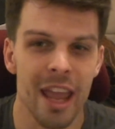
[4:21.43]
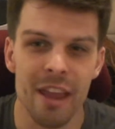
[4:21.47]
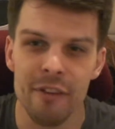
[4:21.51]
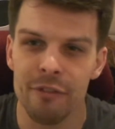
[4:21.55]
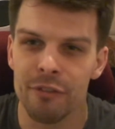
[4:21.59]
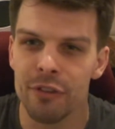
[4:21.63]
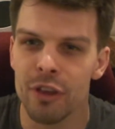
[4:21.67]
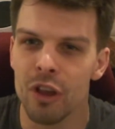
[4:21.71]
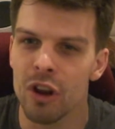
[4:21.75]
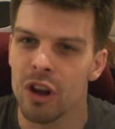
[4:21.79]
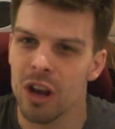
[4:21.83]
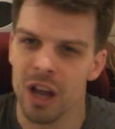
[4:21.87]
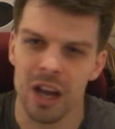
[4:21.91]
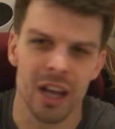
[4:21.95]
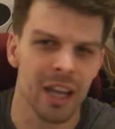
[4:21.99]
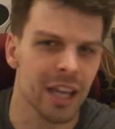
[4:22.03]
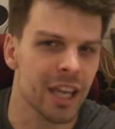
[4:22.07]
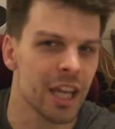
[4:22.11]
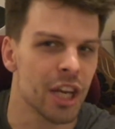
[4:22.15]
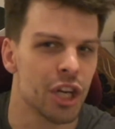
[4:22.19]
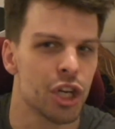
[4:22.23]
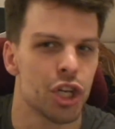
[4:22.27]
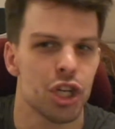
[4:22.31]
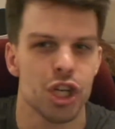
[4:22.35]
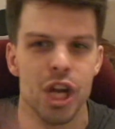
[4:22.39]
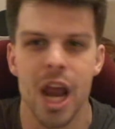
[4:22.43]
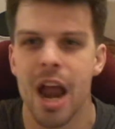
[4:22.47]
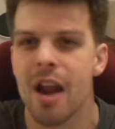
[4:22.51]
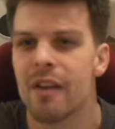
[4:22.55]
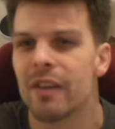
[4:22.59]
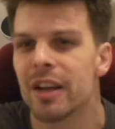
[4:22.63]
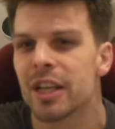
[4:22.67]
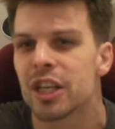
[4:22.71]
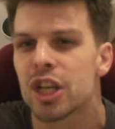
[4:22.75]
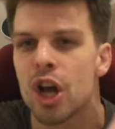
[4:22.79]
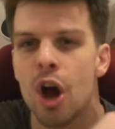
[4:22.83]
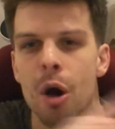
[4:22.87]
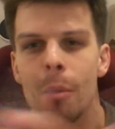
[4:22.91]
If you like it, share
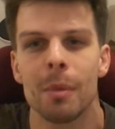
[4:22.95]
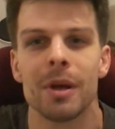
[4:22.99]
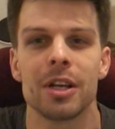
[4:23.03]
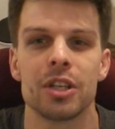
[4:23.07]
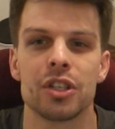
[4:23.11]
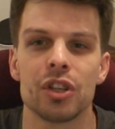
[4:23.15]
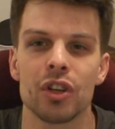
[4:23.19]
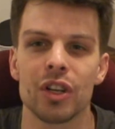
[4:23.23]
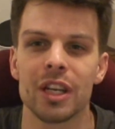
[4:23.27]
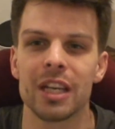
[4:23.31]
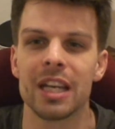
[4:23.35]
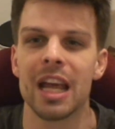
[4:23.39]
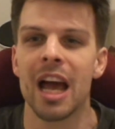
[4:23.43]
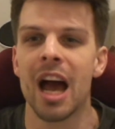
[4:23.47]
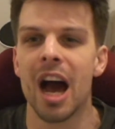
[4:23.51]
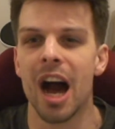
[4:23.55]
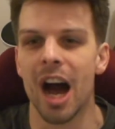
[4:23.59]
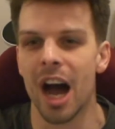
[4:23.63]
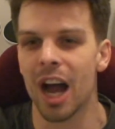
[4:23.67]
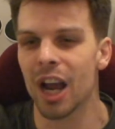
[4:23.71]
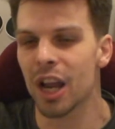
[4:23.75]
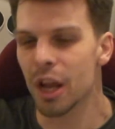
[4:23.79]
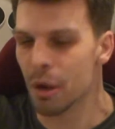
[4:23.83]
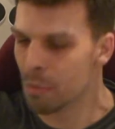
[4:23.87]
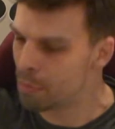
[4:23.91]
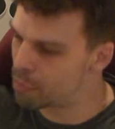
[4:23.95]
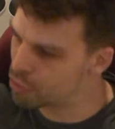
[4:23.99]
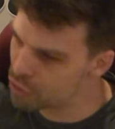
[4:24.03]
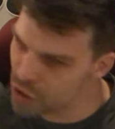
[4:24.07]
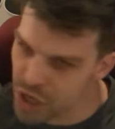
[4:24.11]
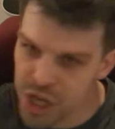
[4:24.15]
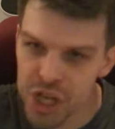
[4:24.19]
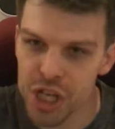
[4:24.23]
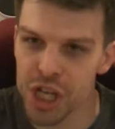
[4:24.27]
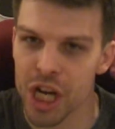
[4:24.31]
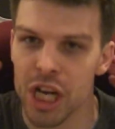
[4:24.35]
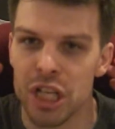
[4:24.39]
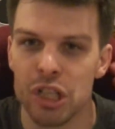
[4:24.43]
it, comment on it. I
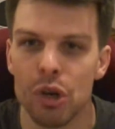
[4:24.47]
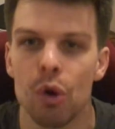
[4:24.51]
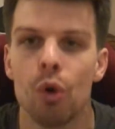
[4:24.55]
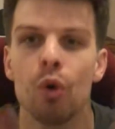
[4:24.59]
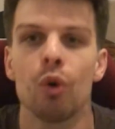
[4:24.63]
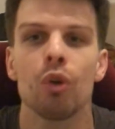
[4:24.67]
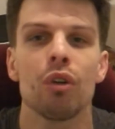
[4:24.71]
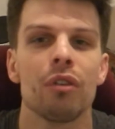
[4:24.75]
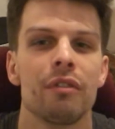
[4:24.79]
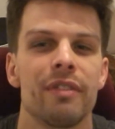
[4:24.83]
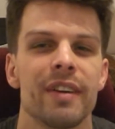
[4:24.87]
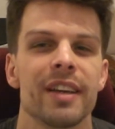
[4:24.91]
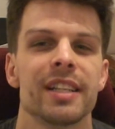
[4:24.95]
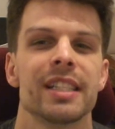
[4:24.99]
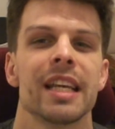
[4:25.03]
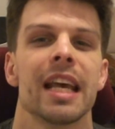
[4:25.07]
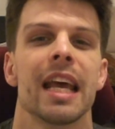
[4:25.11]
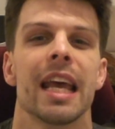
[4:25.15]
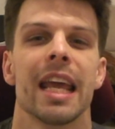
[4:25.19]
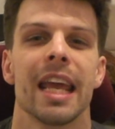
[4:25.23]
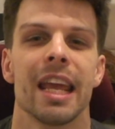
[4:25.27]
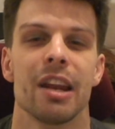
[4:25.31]
appreciate all of it.